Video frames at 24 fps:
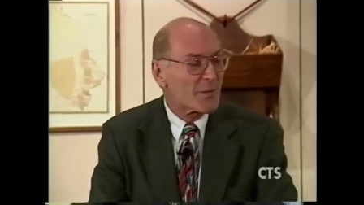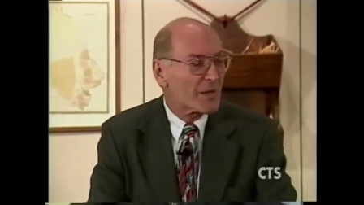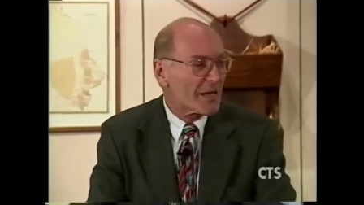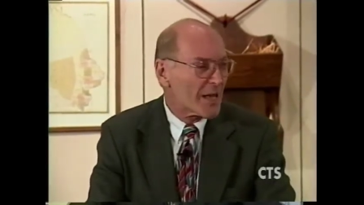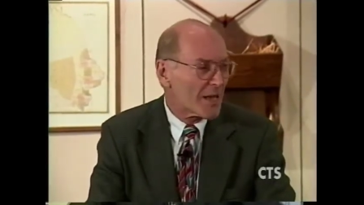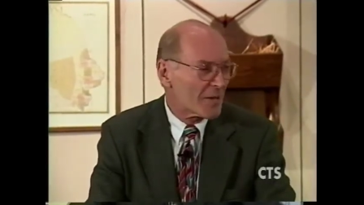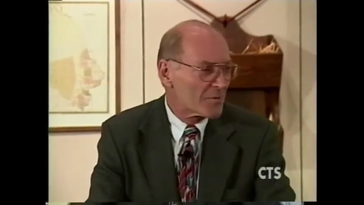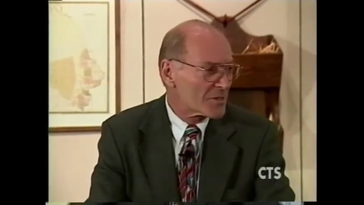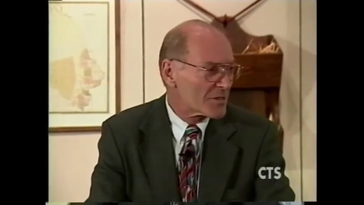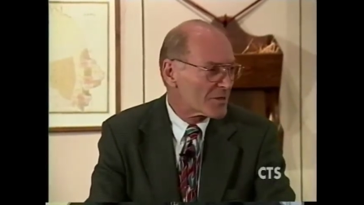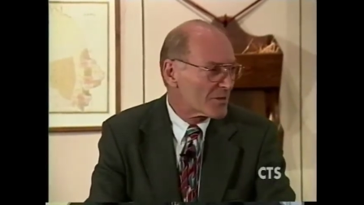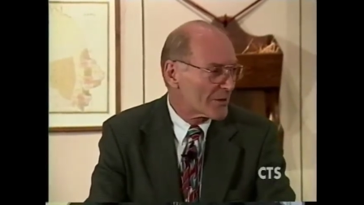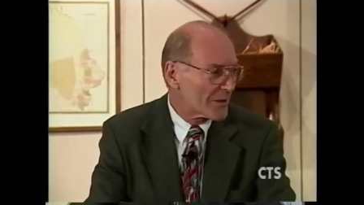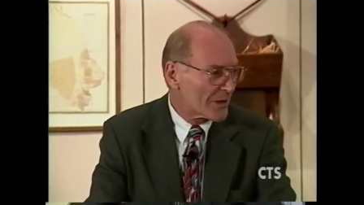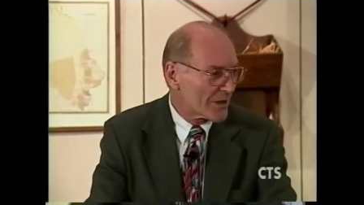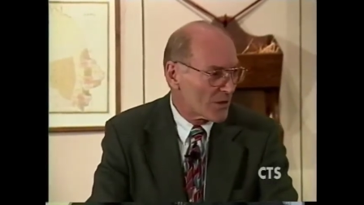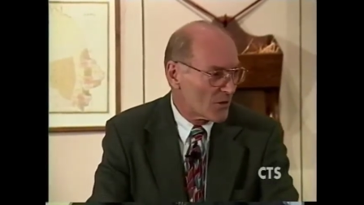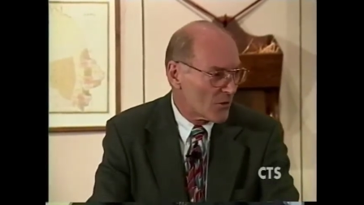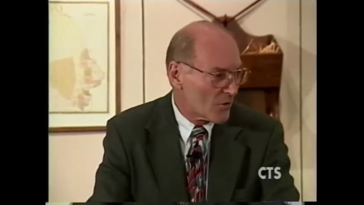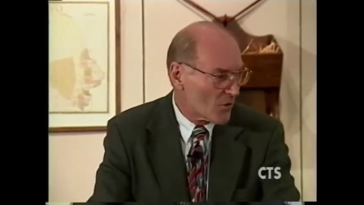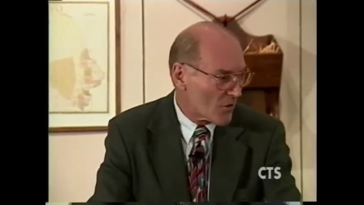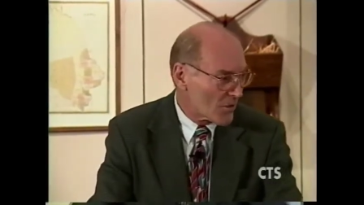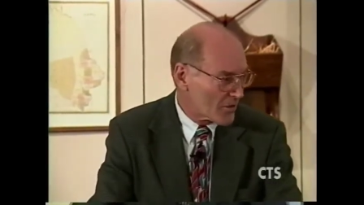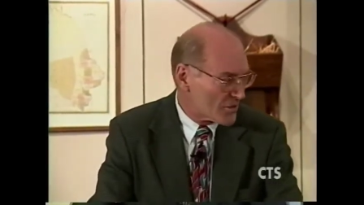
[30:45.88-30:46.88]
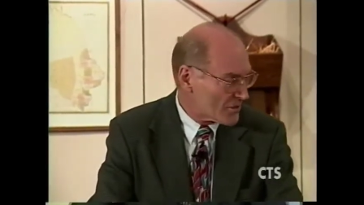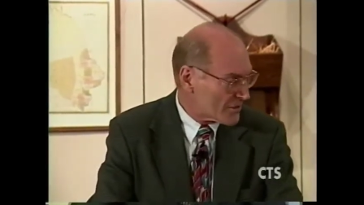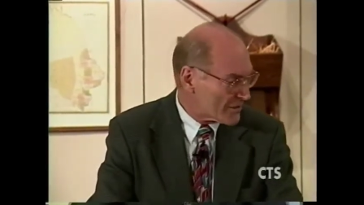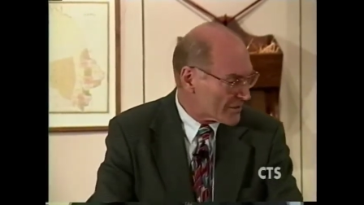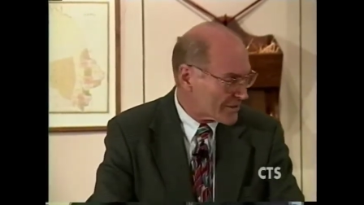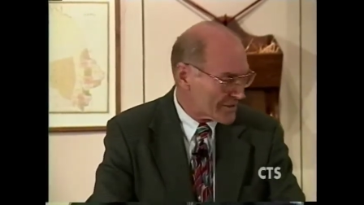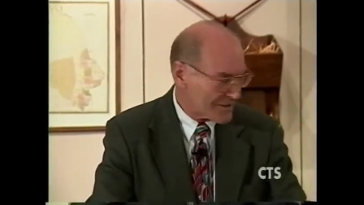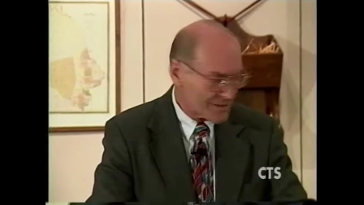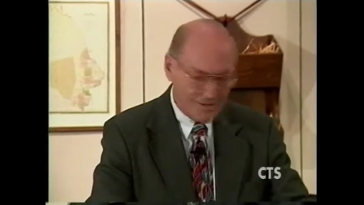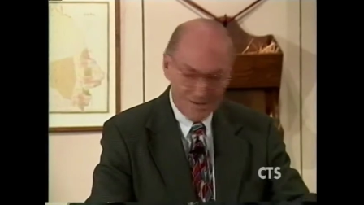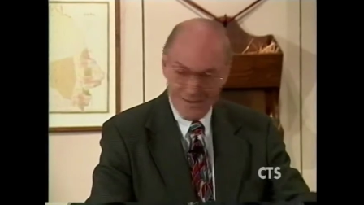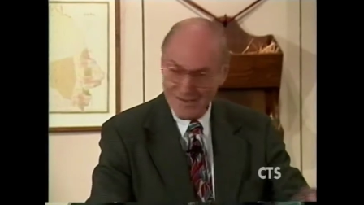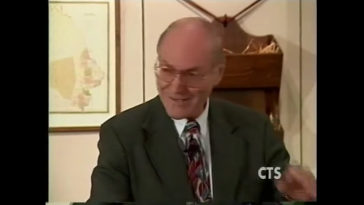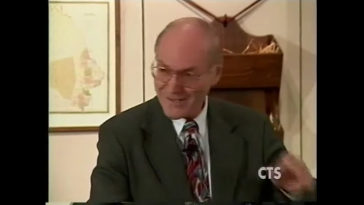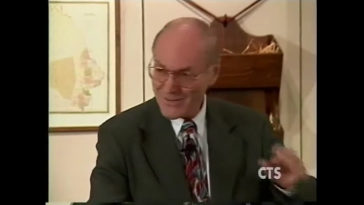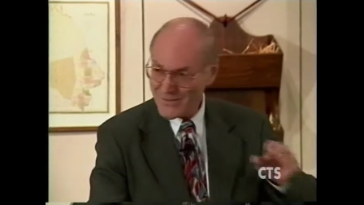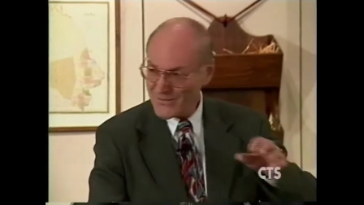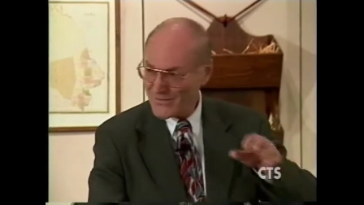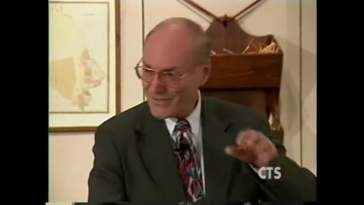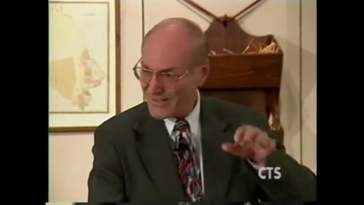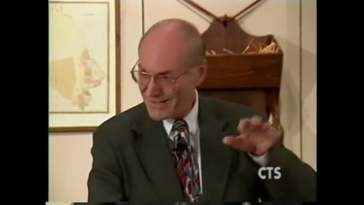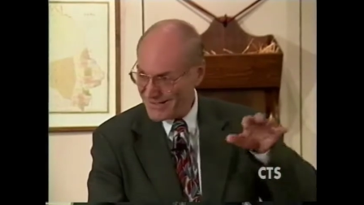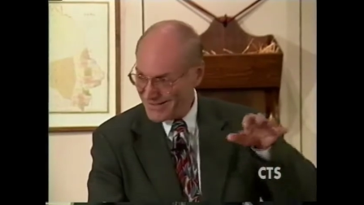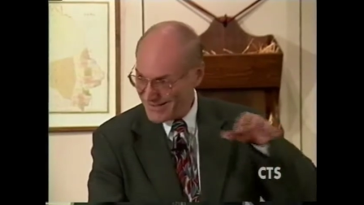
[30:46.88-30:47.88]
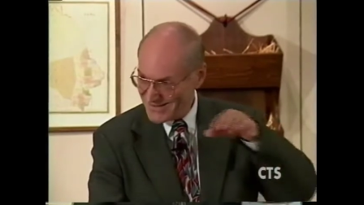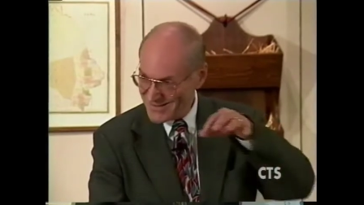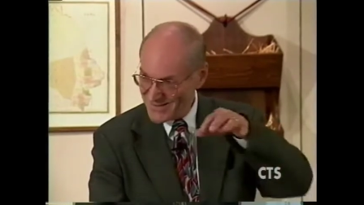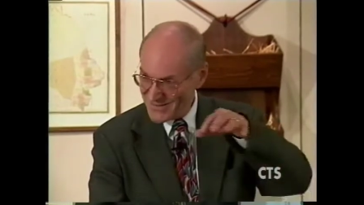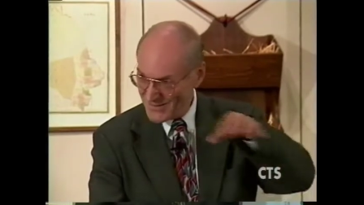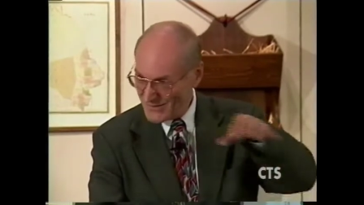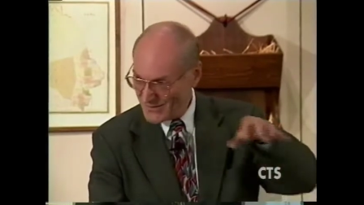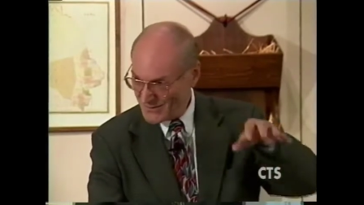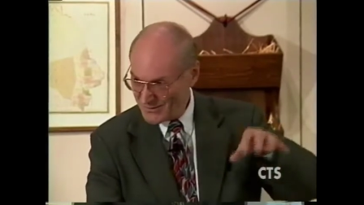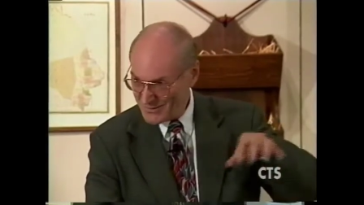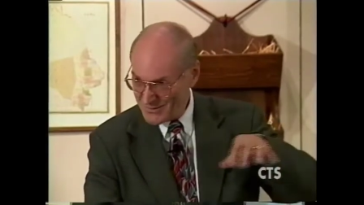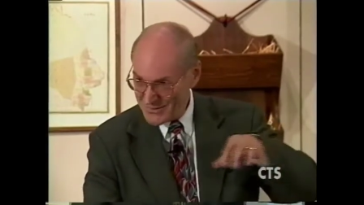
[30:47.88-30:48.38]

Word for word: but absolutely gorgeous. The scenery as we